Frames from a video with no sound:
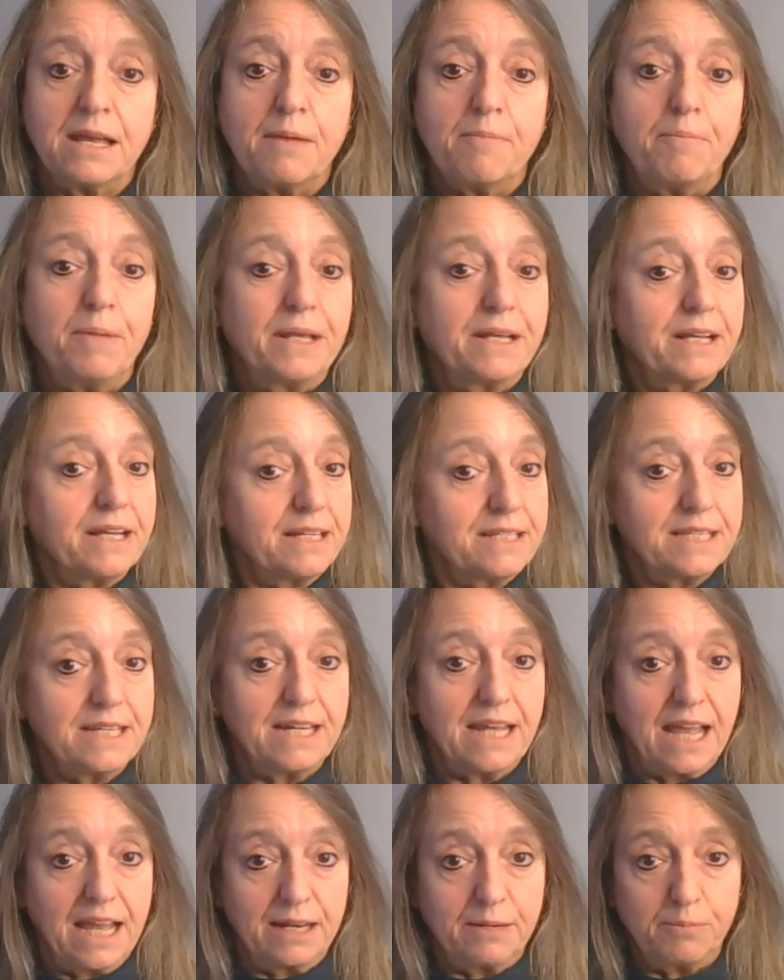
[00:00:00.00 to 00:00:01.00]
Because
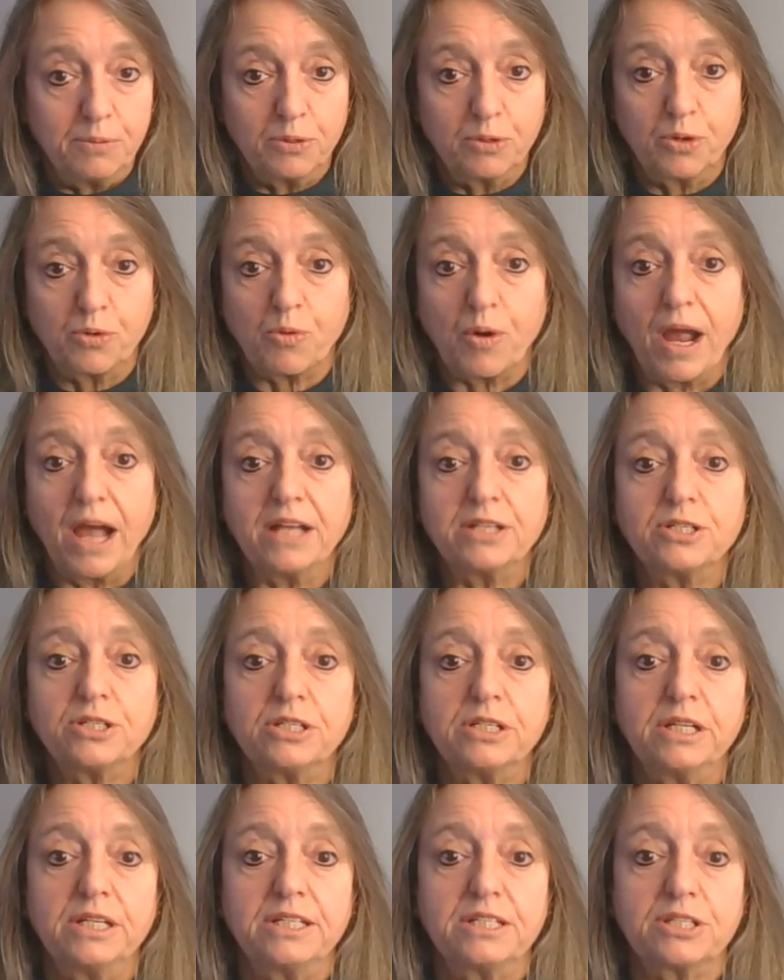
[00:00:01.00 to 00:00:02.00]
an edible
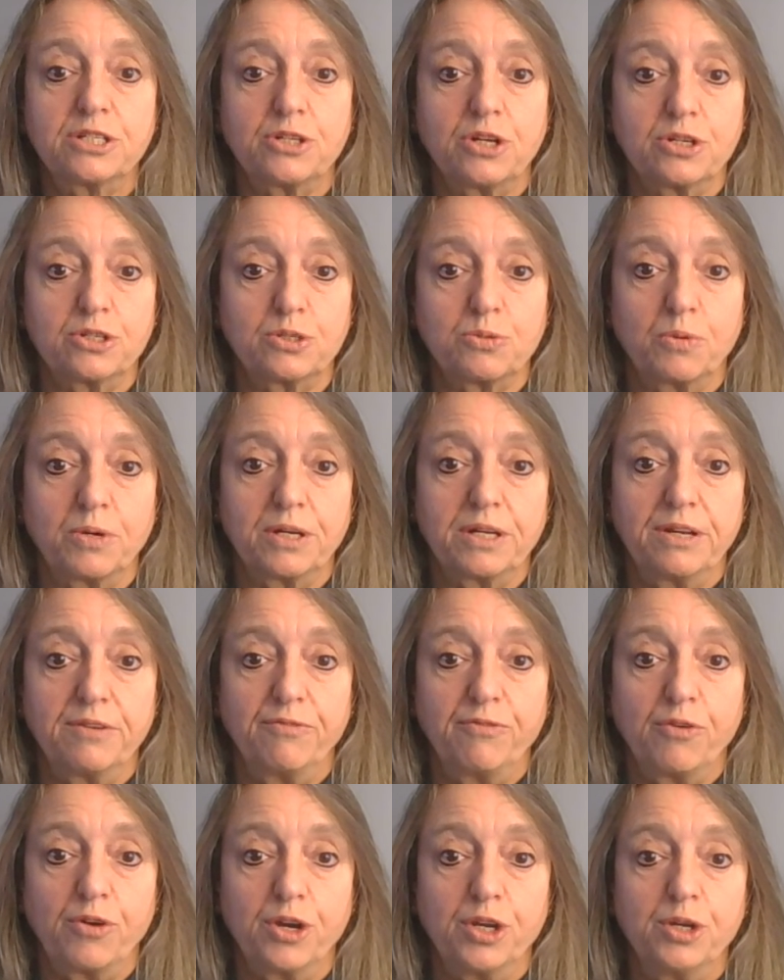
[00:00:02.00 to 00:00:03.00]
gradually starts working
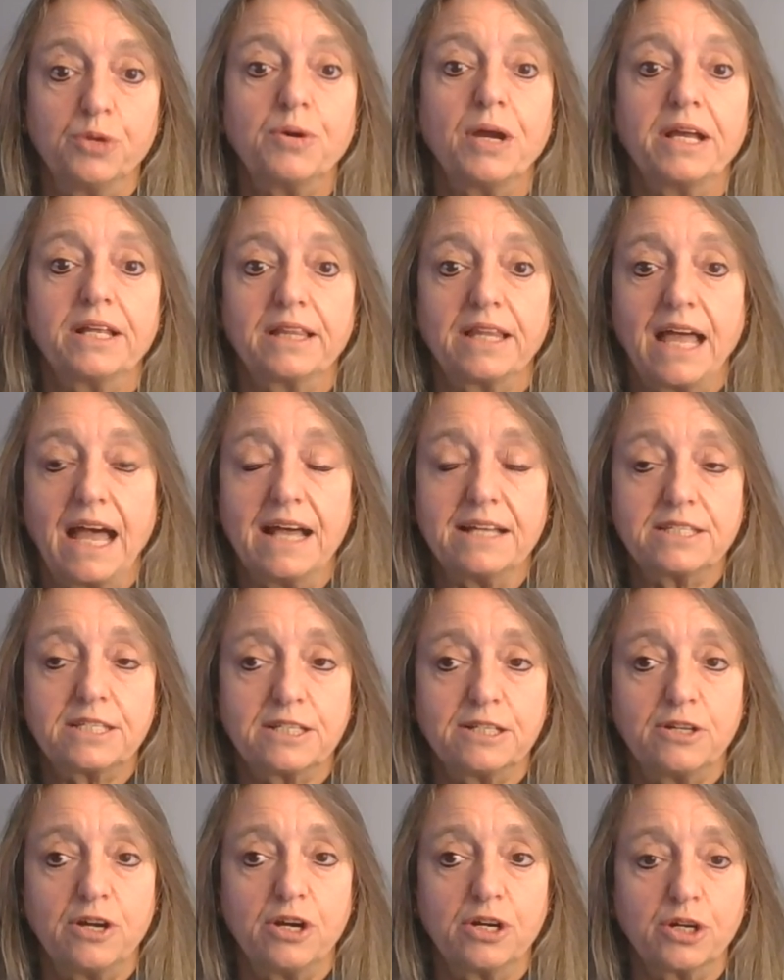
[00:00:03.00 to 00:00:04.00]
for you and lasts
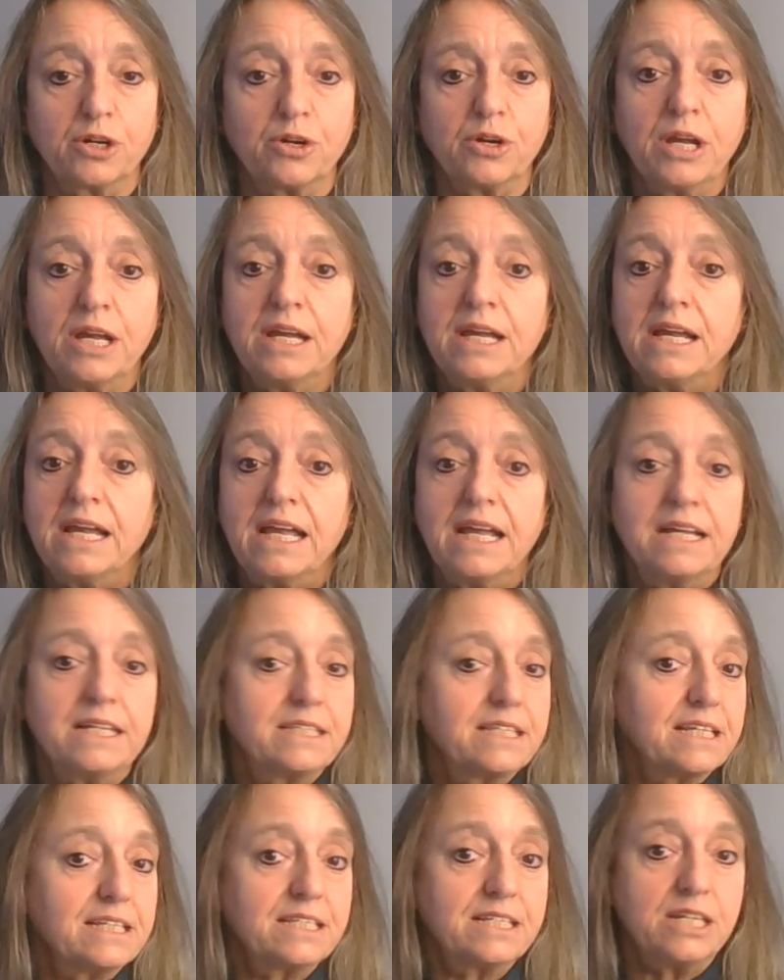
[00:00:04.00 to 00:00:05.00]
longer,
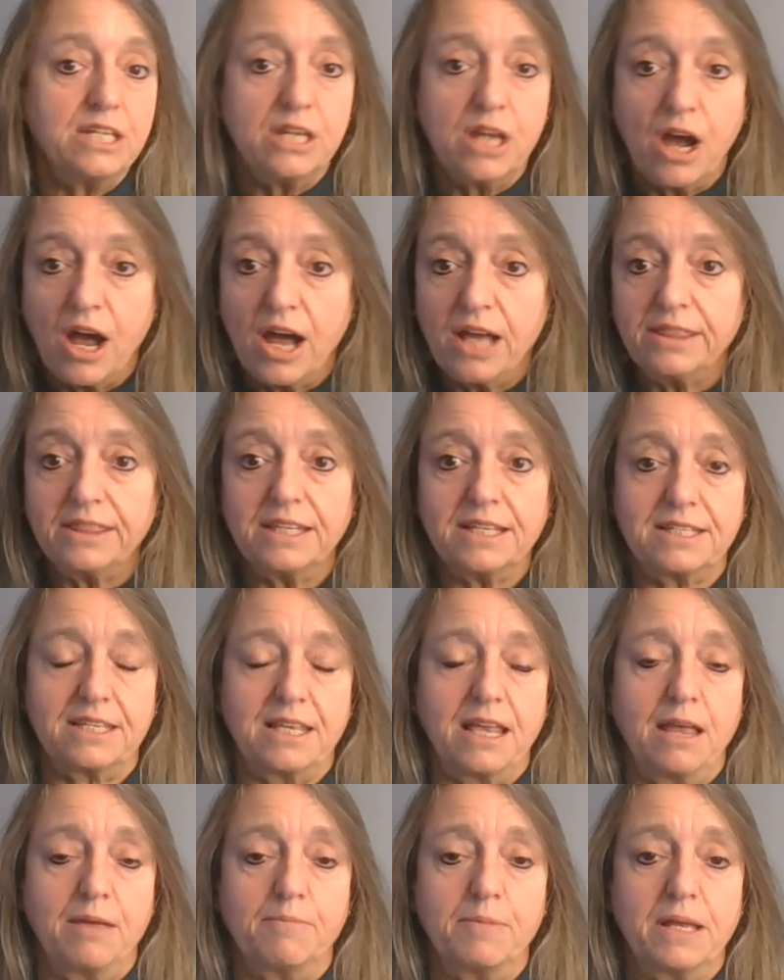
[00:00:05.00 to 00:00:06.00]
it is not the
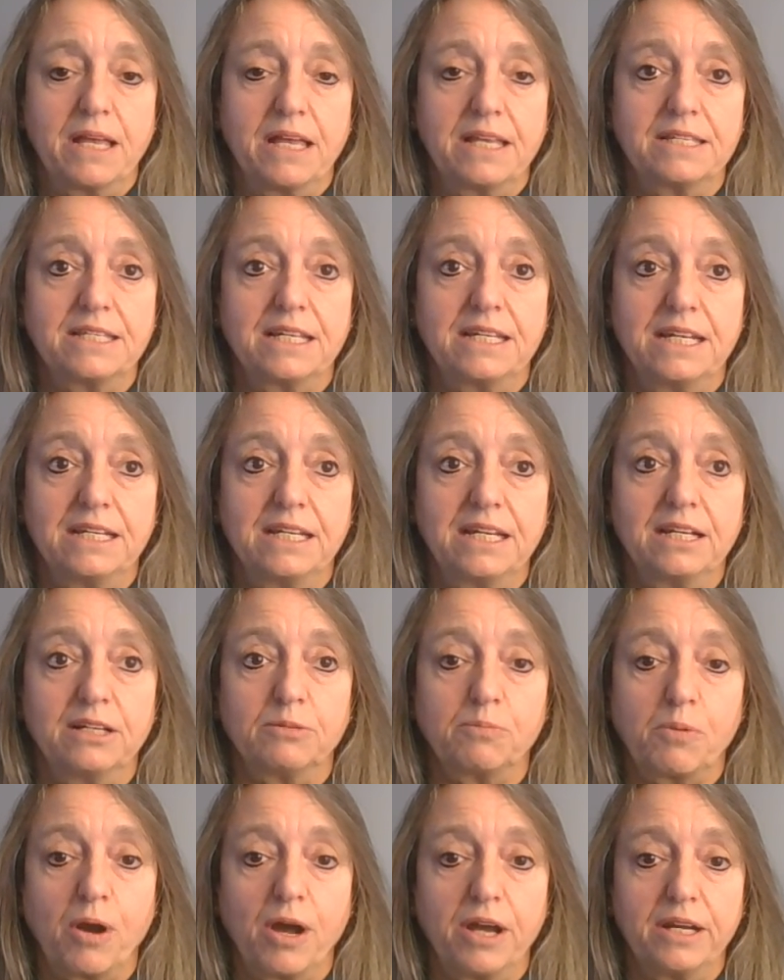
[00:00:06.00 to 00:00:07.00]
same as an
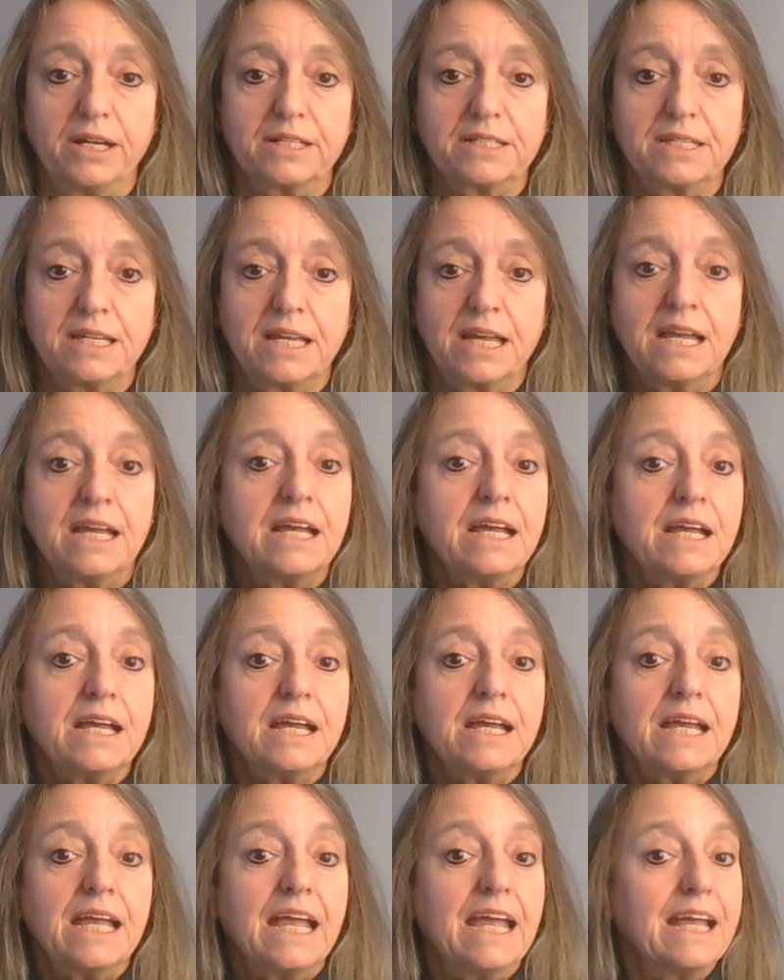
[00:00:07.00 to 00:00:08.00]
inhaled product.
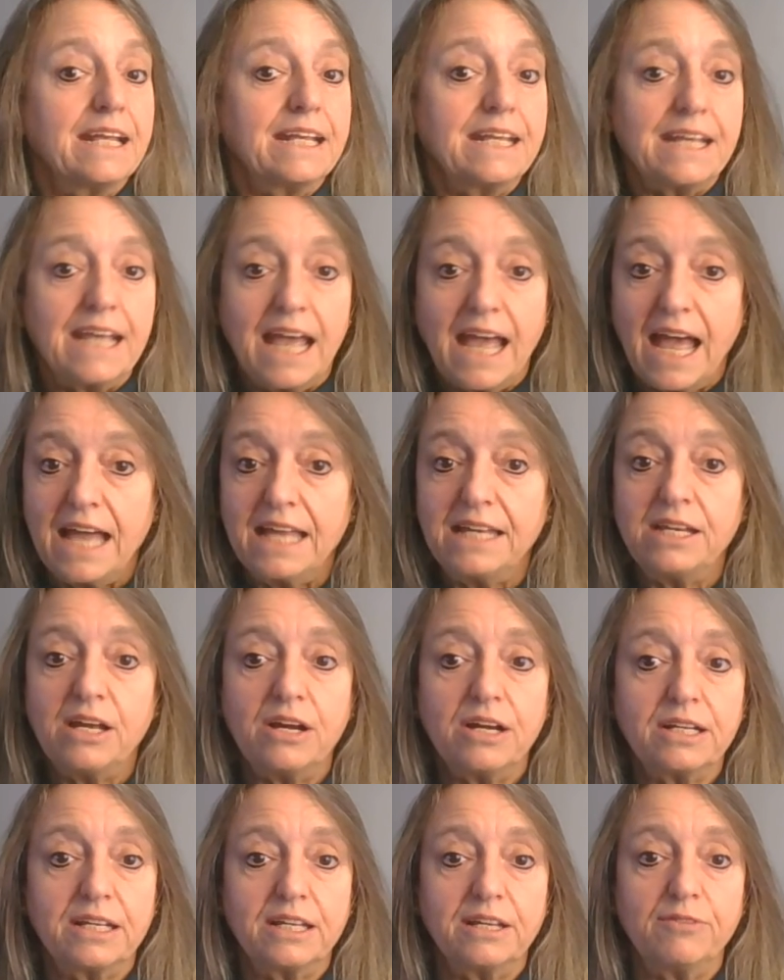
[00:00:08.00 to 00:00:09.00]
It
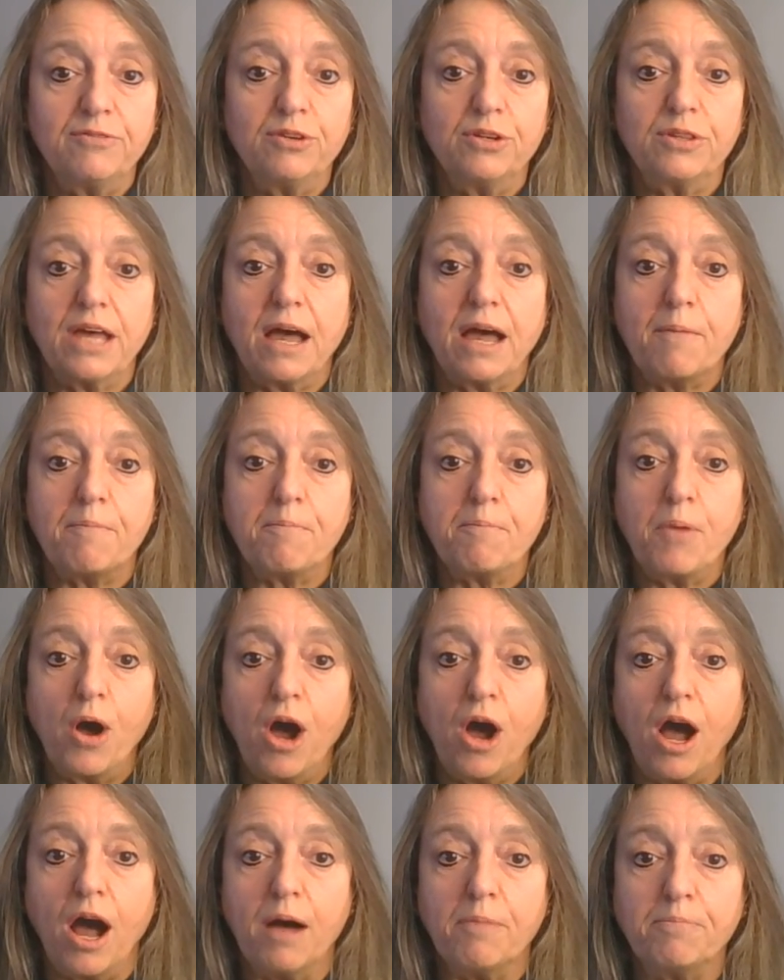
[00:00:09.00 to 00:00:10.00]
cannot give you that
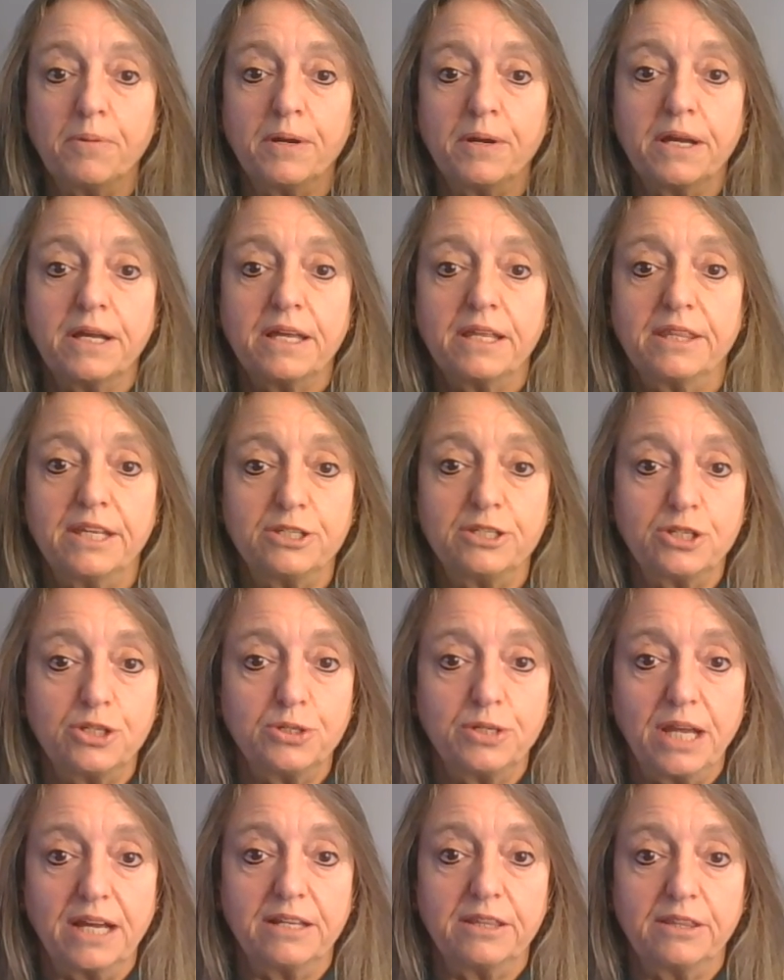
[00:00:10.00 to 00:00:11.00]
pop that you
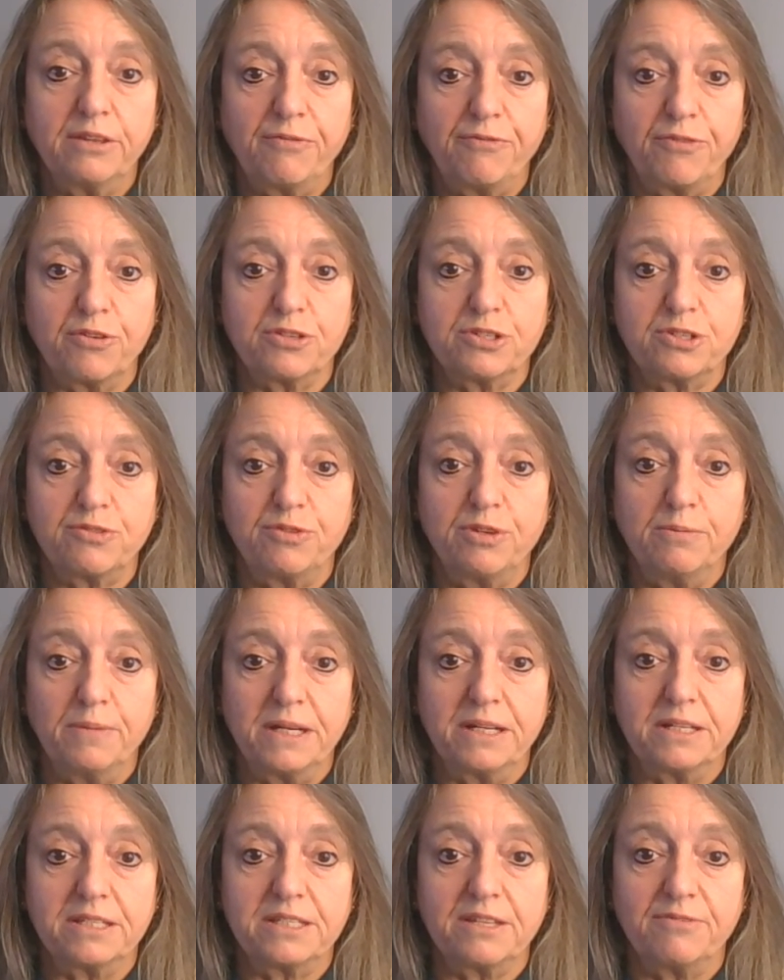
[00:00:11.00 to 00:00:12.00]
get in the first few
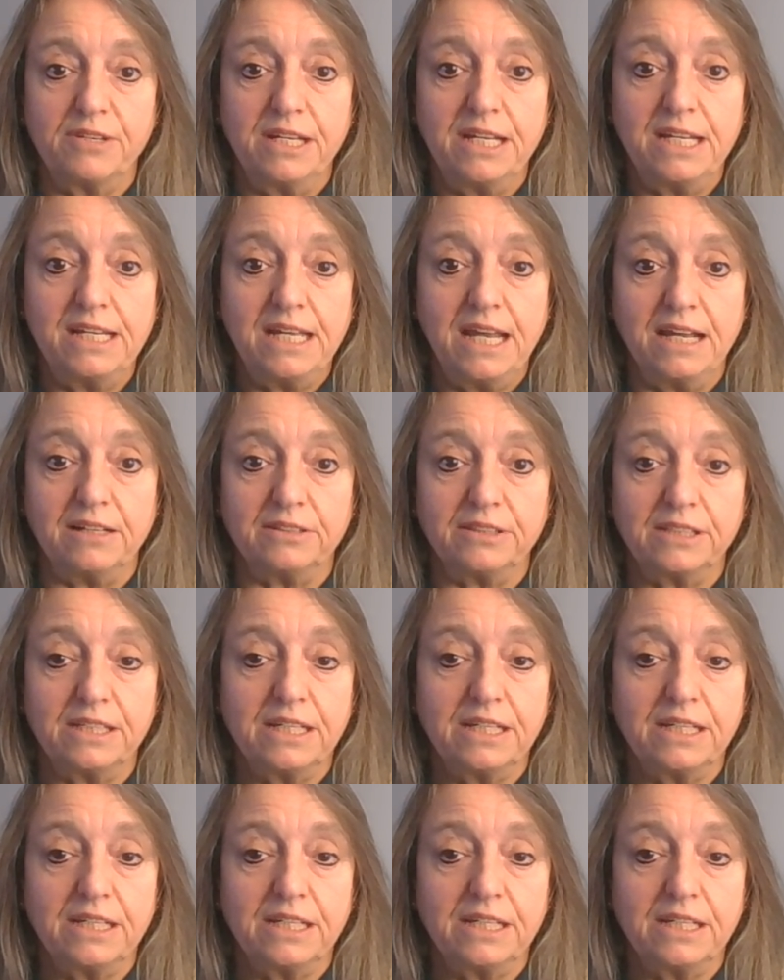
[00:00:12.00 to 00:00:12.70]
minutes of an inhaled.